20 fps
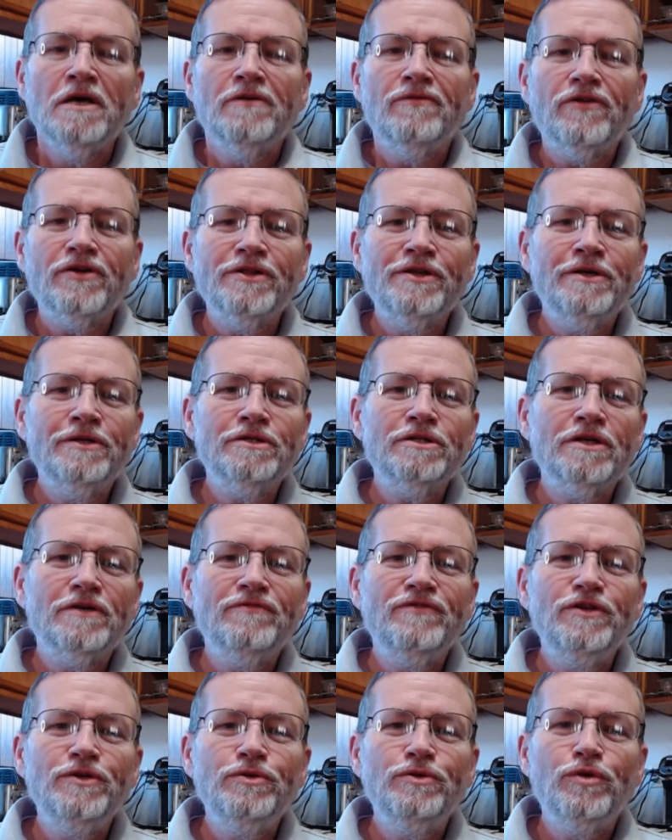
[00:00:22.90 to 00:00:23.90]
For those
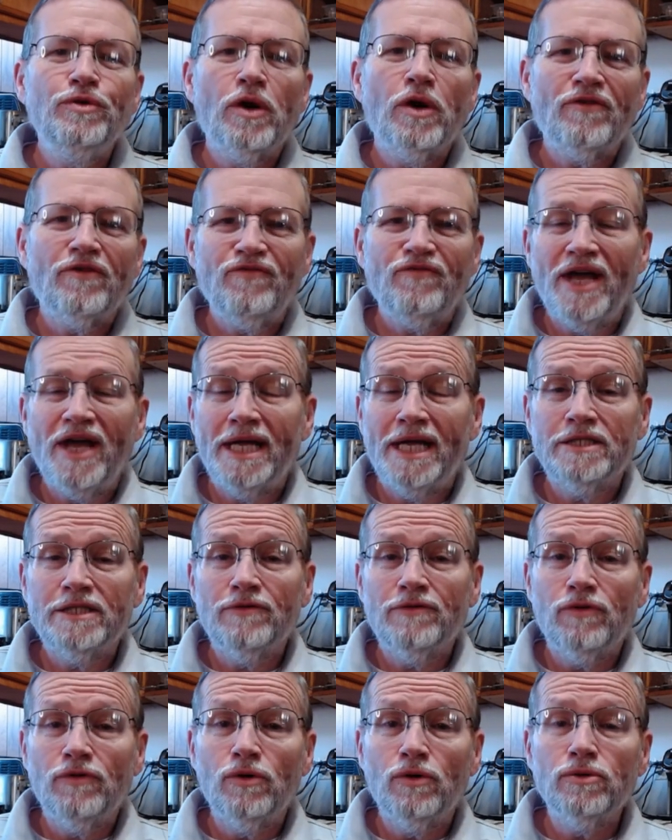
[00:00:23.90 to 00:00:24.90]
of you who are fans
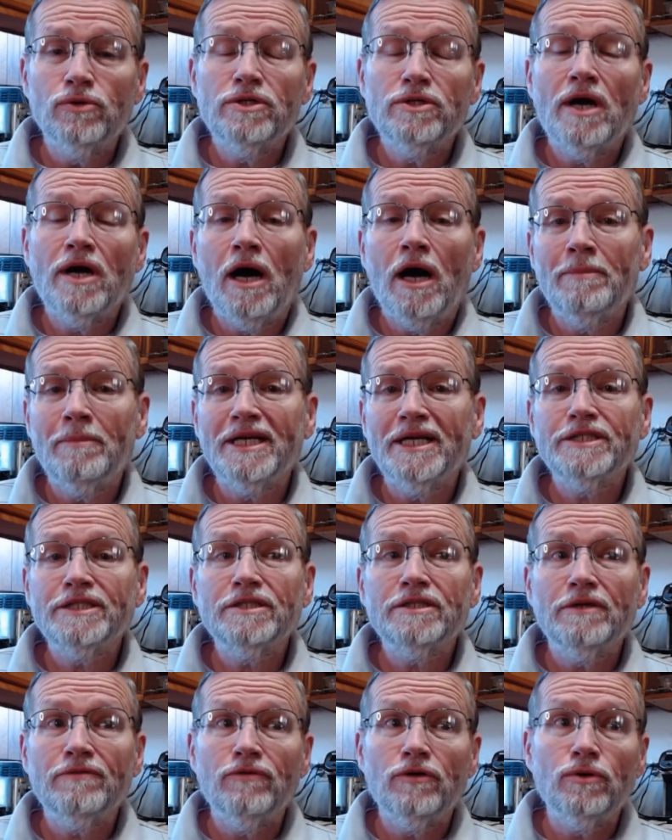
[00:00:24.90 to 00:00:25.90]
of old
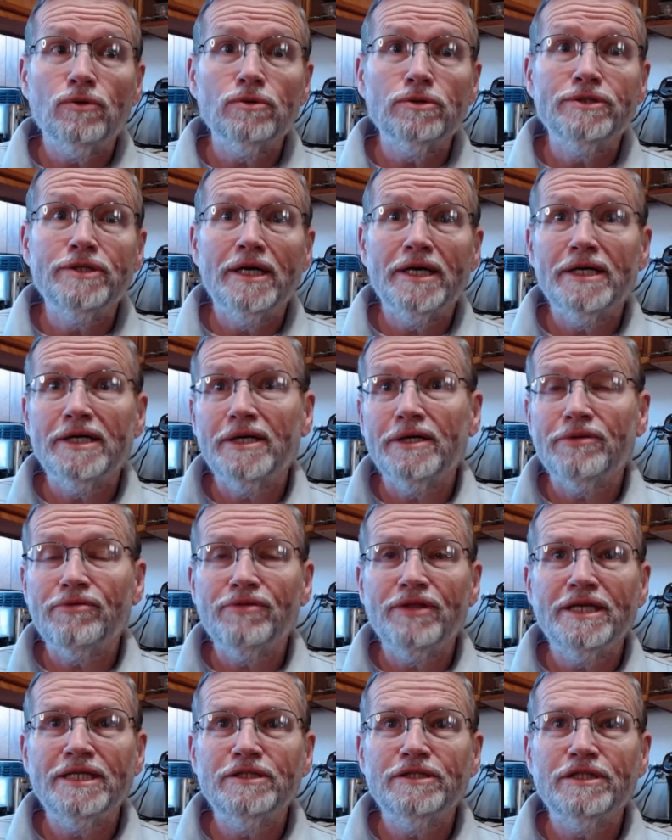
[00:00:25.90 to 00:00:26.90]
comics, of old
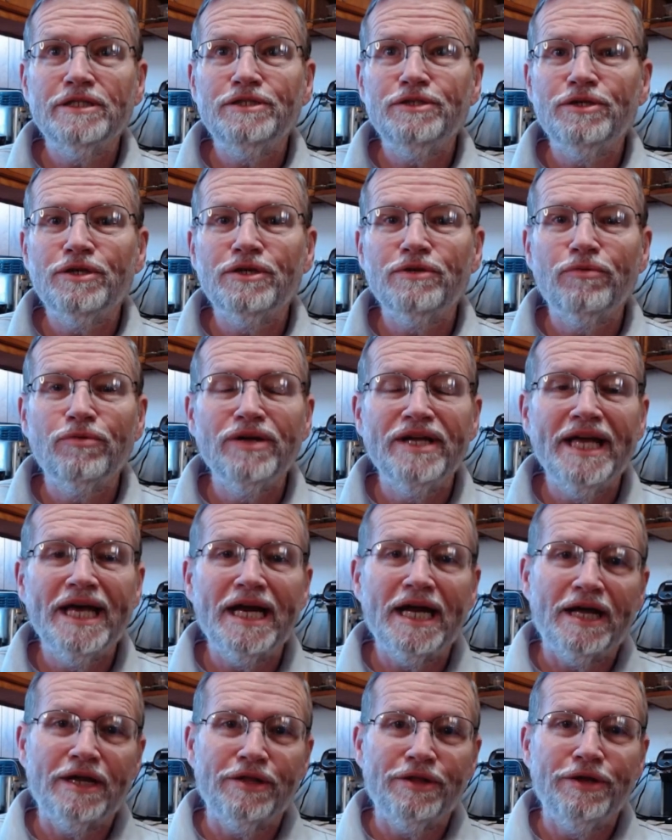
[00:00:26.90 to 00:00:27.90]
things that you could
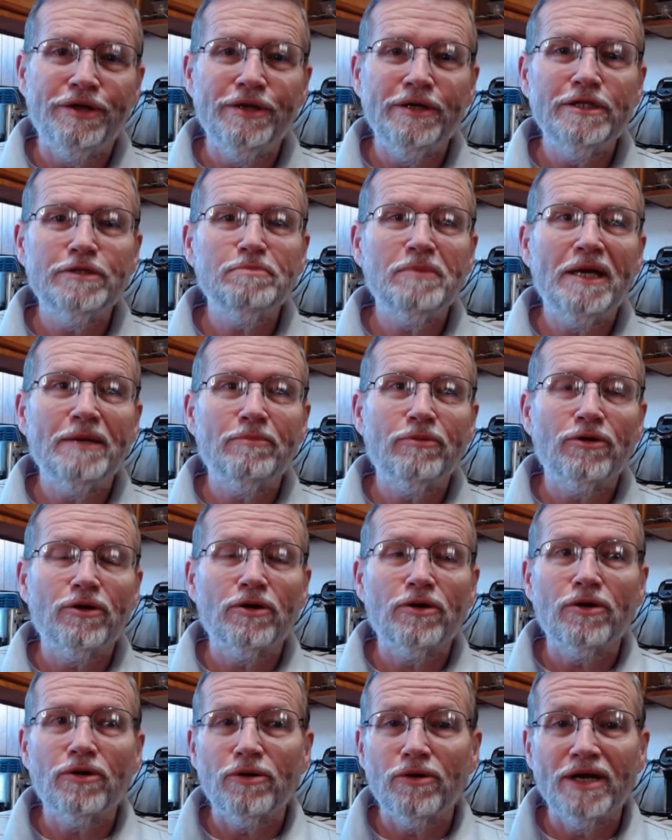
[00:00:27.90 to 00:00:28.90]
get out of the
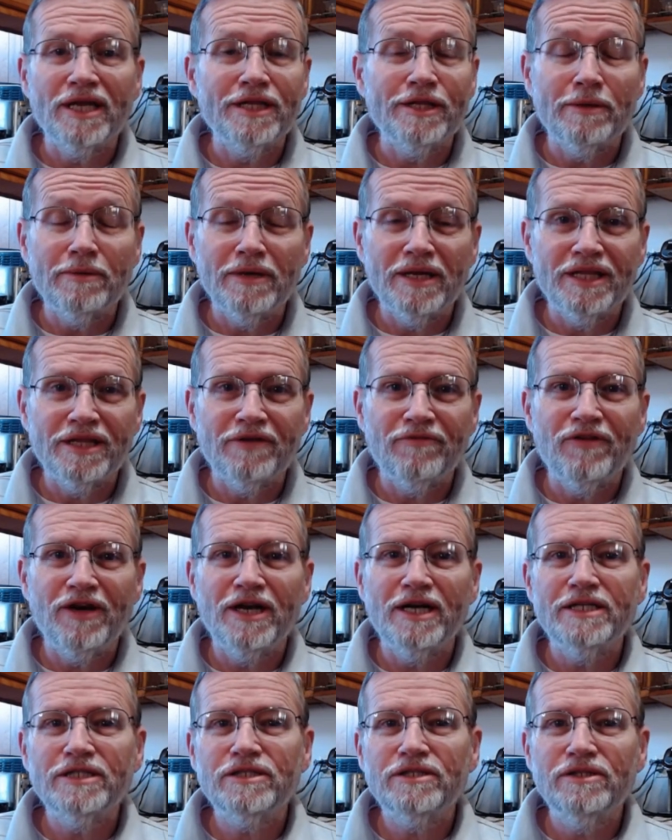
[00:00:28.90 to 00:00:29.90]
newspaper or in the
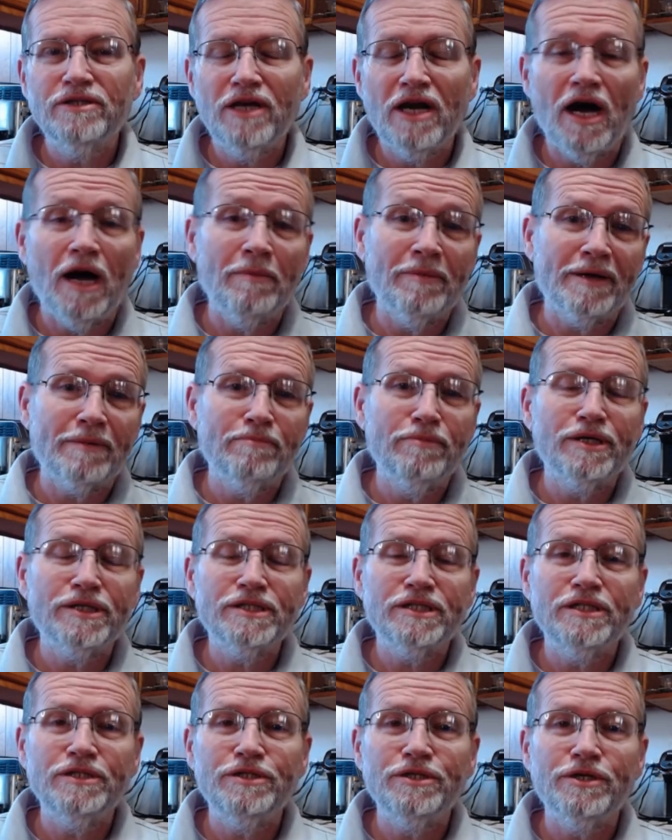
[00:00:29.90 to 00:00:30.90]
various comic
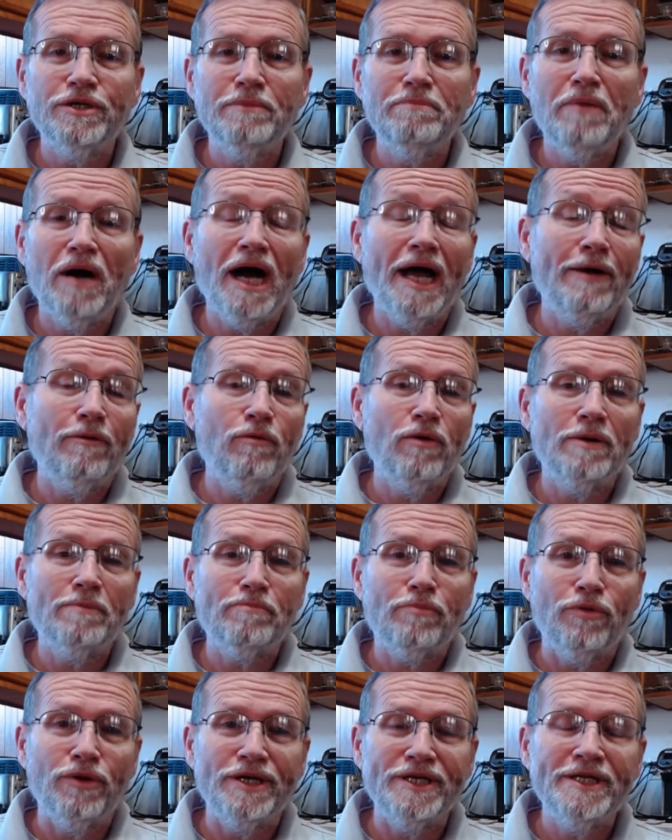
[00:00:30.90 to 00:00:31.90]
books that you could buy at one
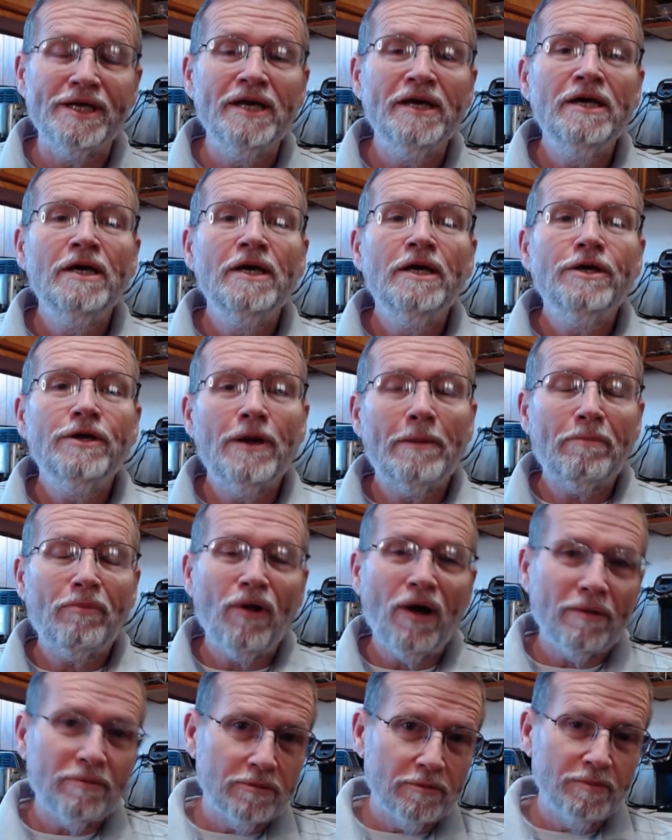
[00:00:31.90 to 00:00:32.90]
point, you're
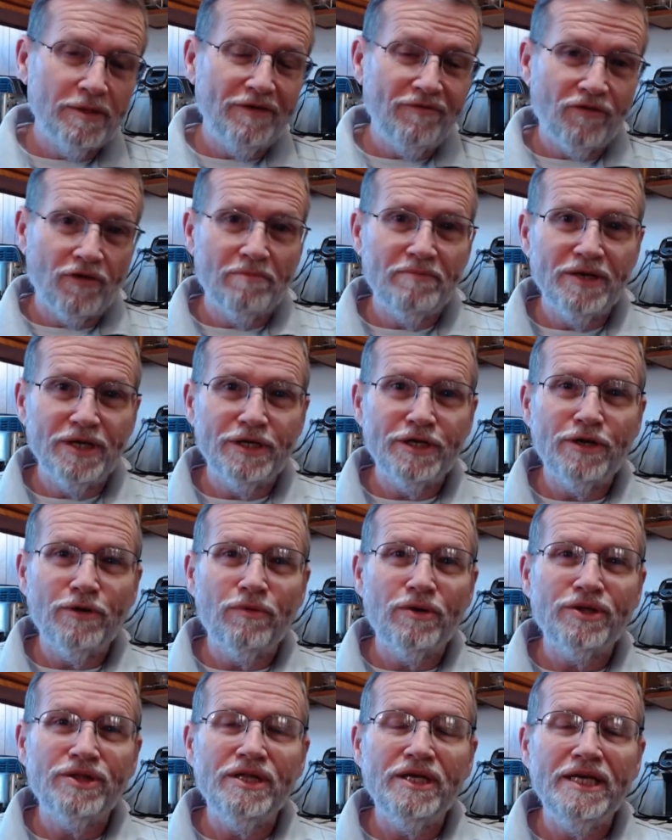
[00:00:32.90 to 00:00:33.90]
probably familiar
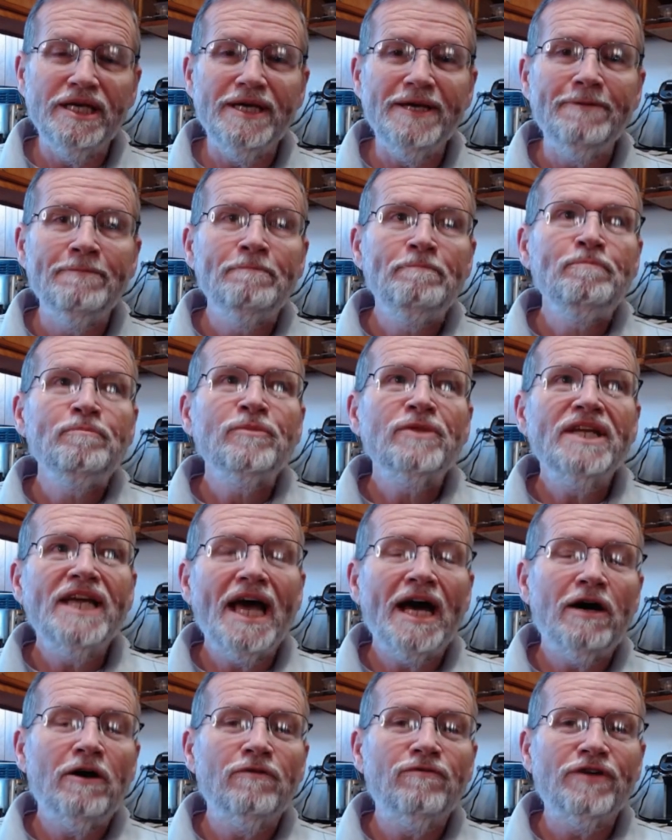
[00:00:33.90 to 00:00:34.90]
with the
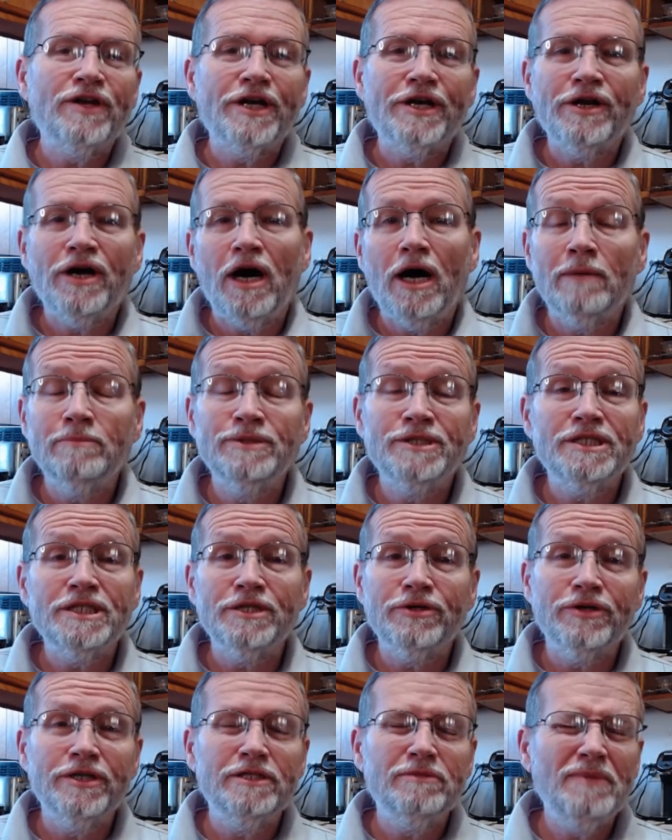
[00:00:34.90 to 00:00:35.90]
Calvin and Hobbes
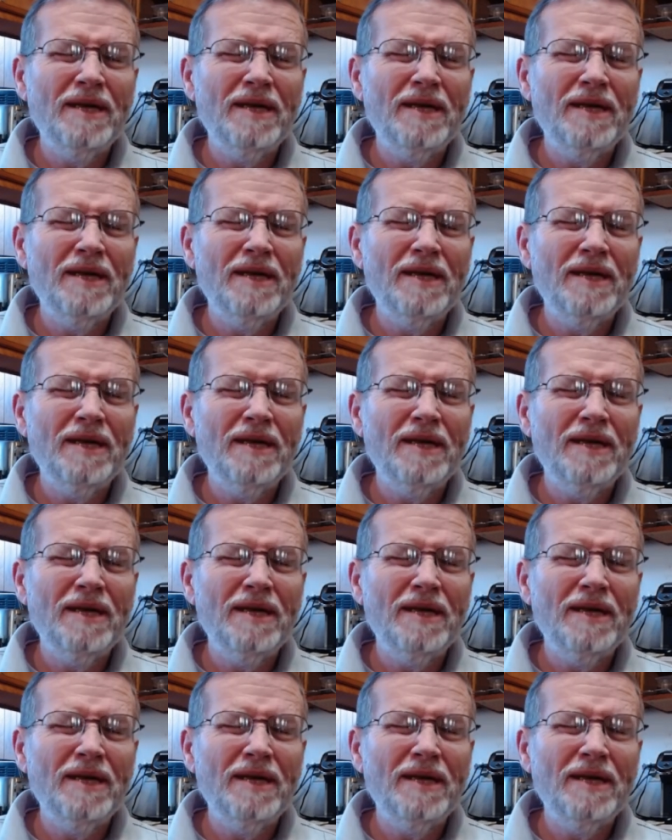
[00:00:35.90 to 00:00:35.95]
series.